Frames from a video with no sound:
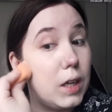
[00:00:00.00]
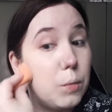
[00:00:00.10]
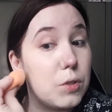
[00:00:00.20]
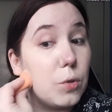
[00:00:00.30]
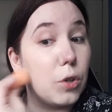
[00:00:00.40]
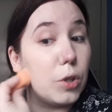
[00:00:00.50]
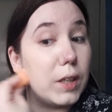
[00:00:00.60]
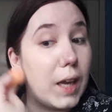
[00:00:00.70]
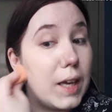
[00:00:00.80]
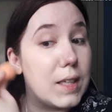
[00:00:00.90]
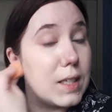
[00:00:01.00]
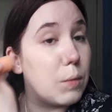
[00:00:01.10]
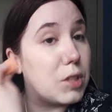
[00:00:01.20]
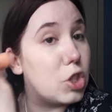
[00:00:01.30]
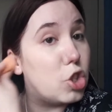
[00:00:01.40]
and it was going on nice and
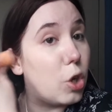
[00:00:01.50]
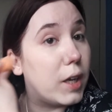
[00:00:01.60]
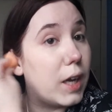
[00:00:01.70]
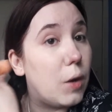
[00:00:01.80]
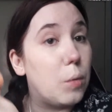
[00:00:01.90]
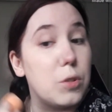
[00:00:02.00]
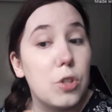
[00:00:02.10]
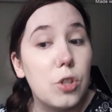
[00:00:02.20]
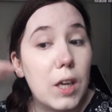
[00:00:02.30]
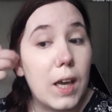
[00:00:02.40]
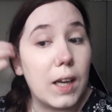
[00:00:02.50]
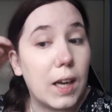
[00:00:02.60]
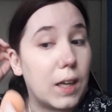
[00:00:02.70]
I was enjoying how it was looking,